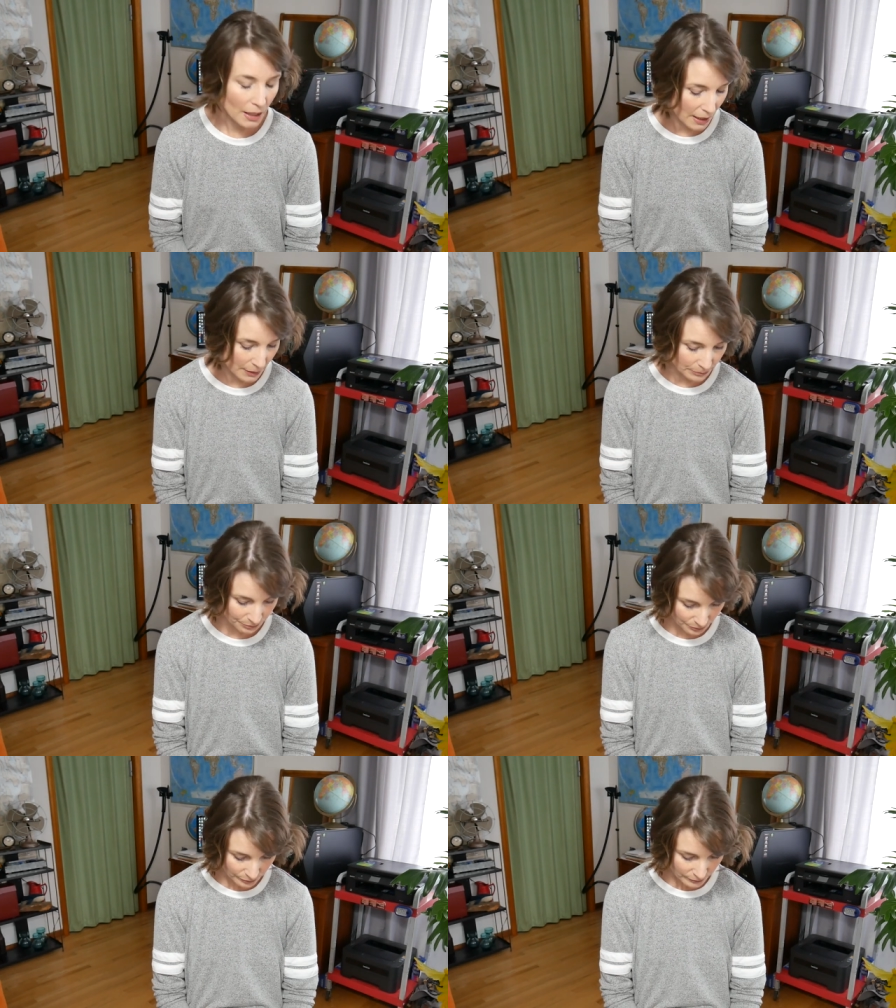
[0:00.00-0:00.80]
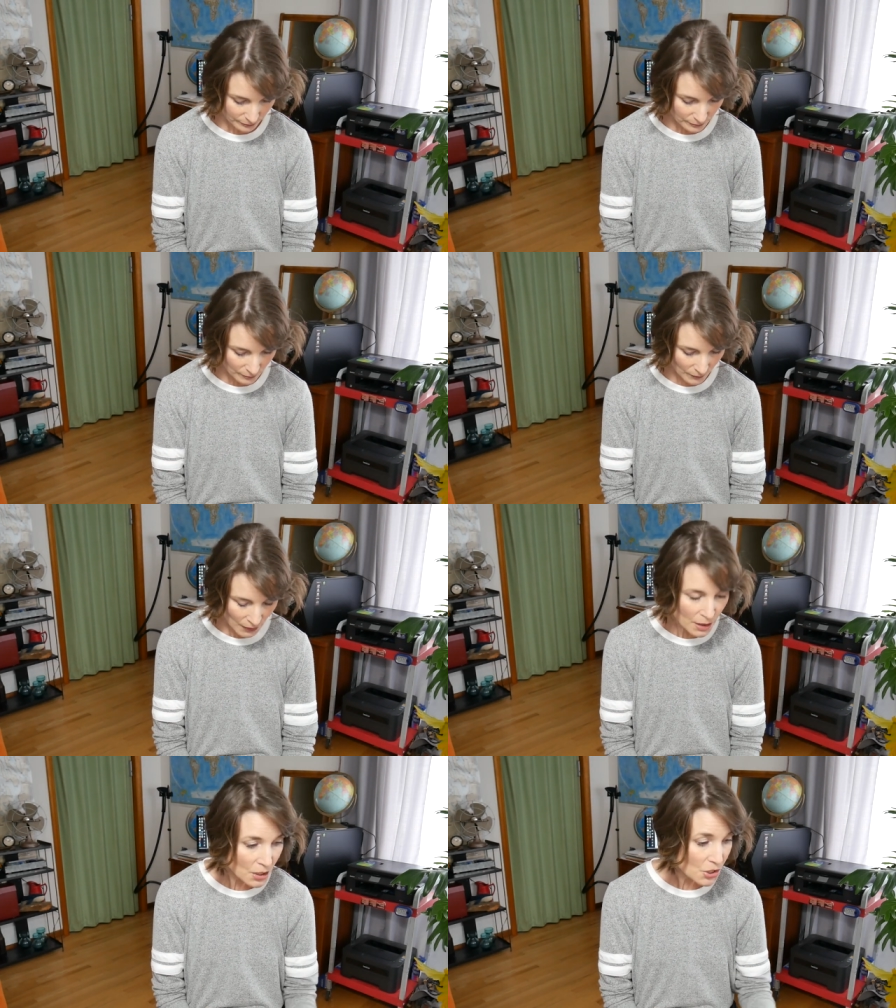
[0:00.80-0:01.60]
Um,
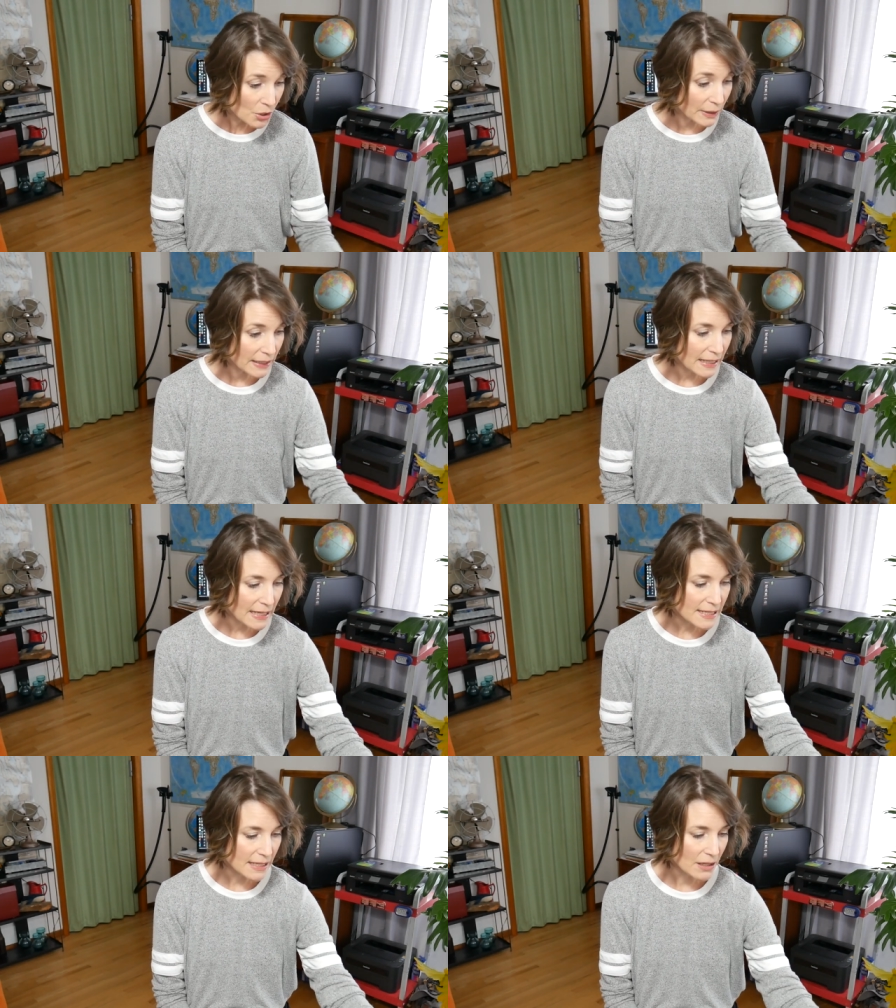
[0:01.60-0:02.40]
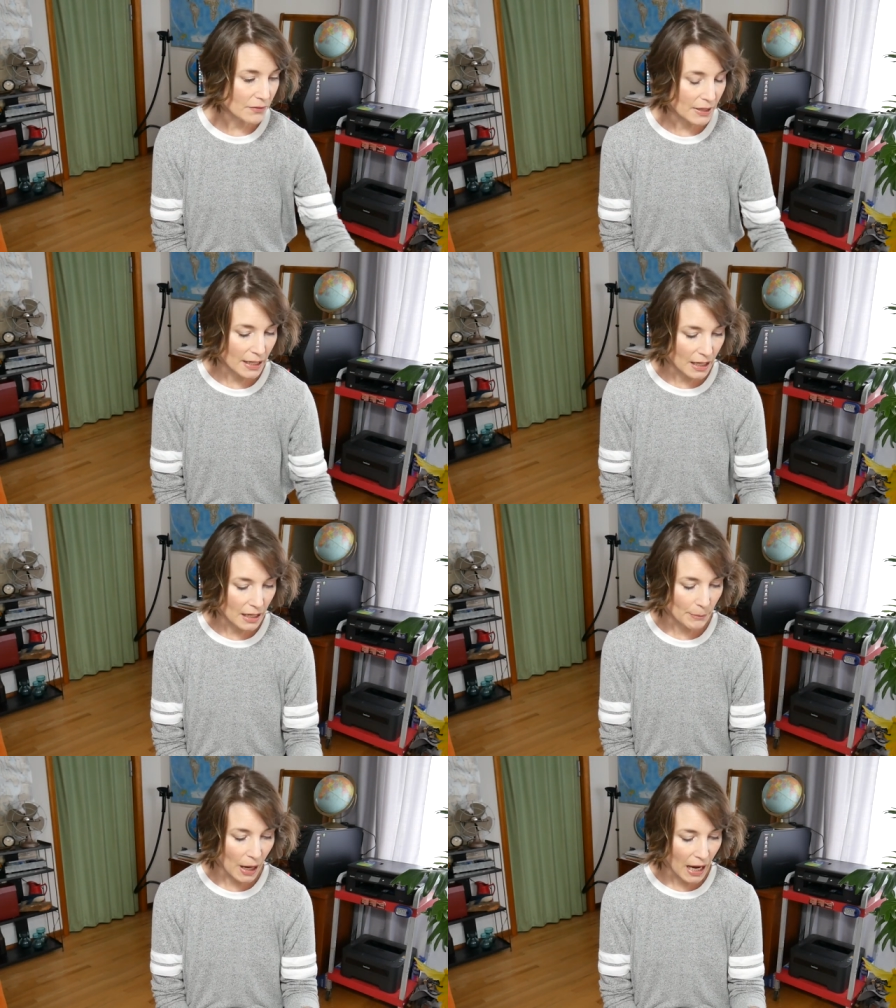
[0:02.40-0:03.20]
so adhesive,
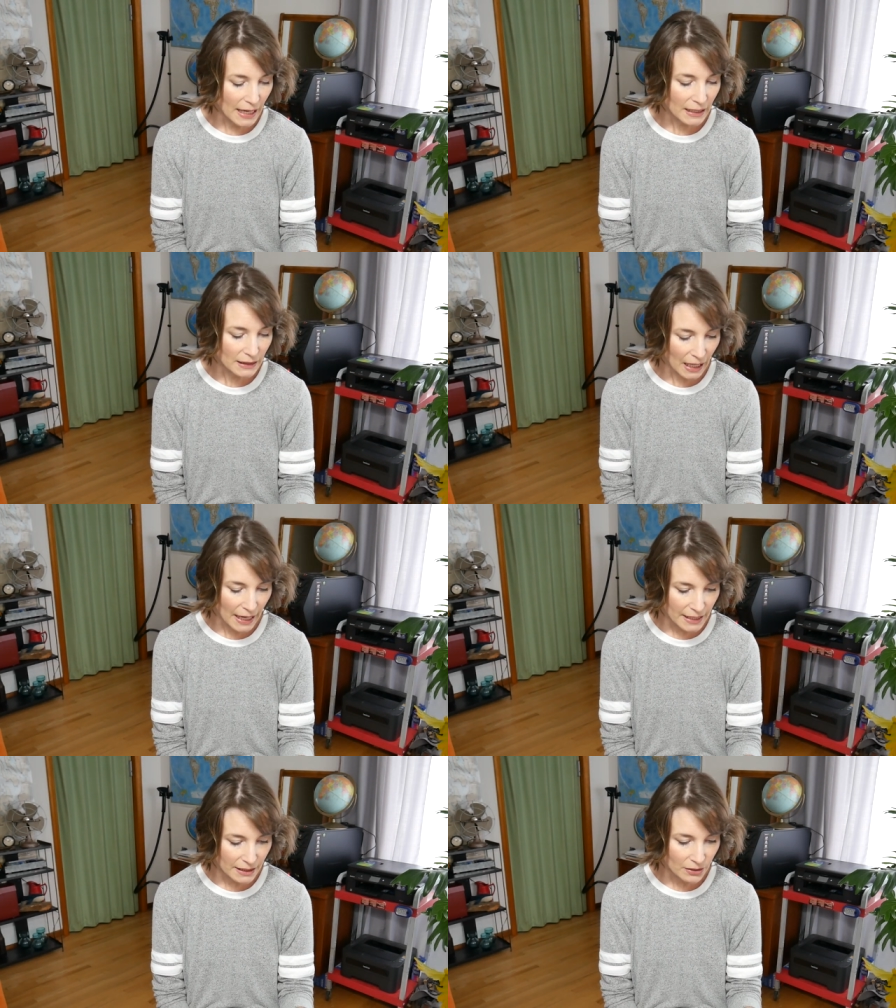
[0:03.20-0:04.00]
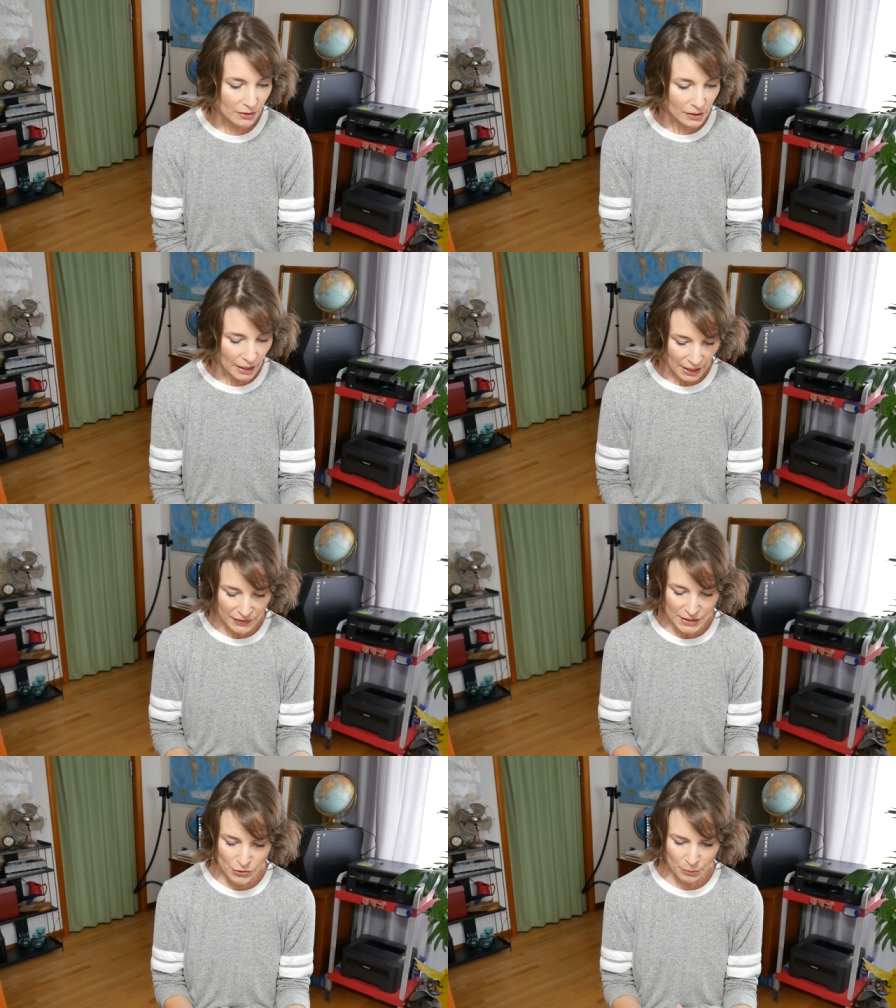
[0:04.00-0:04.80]
um, I like
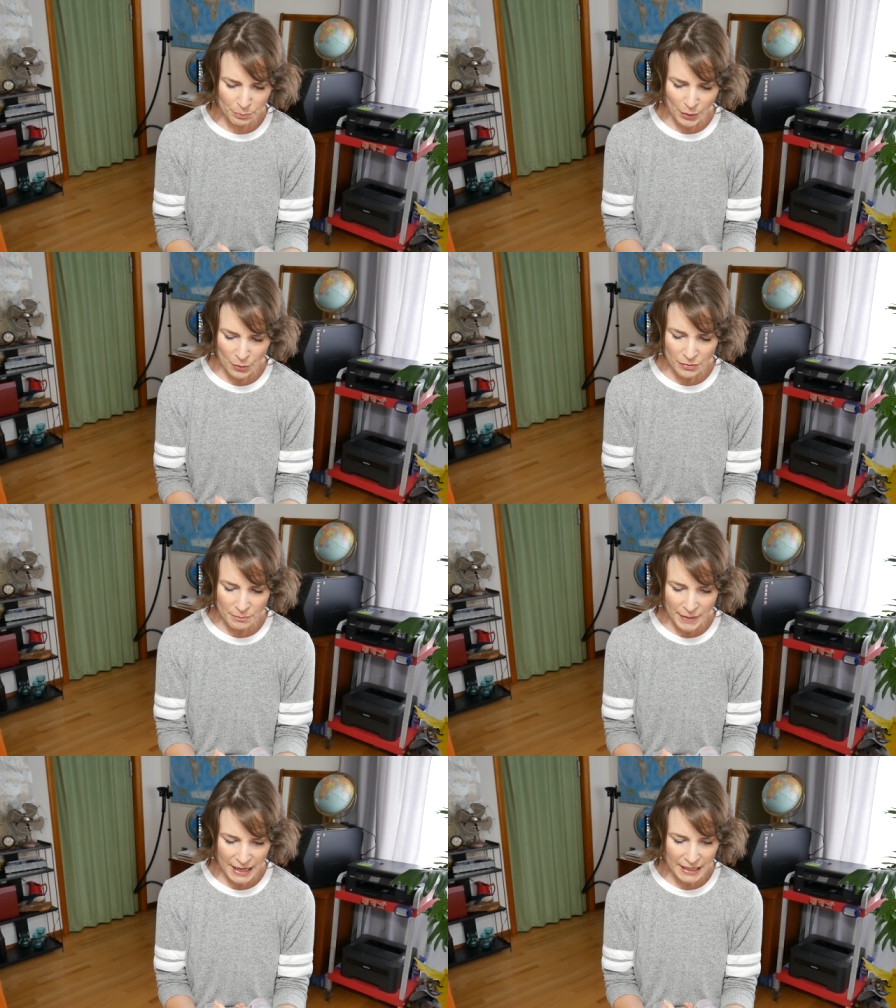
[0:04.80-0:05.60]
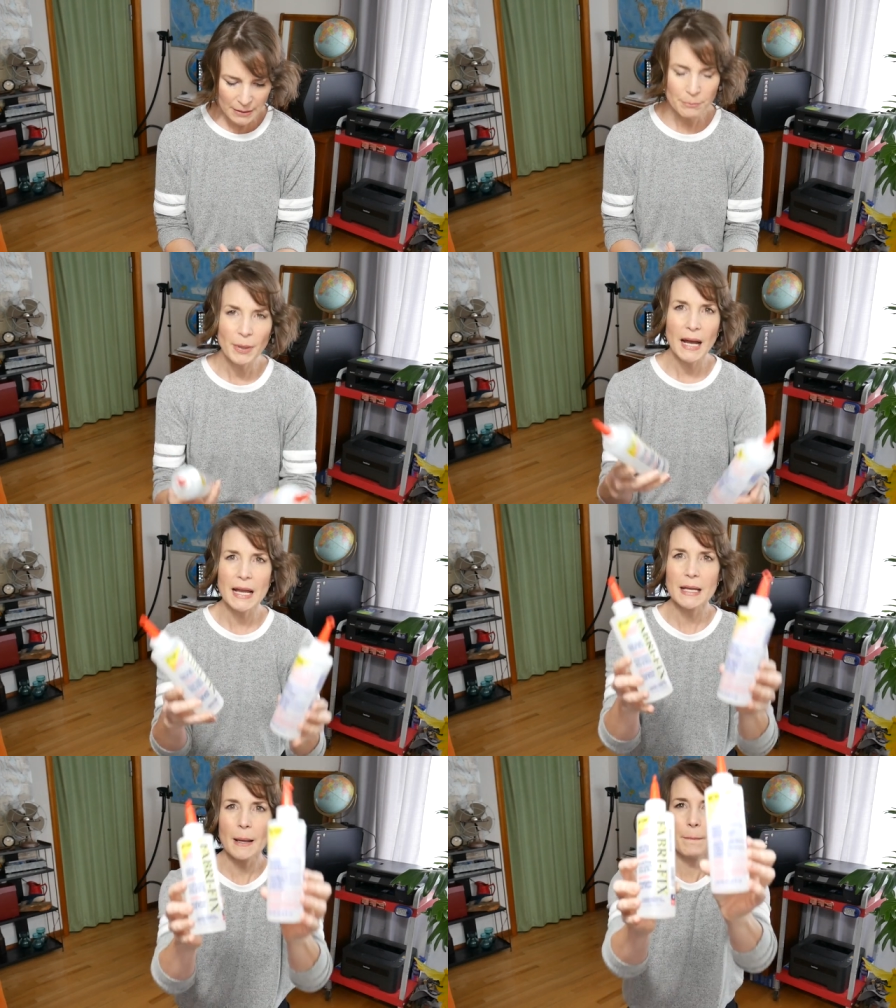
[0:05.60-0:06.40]
these are both made by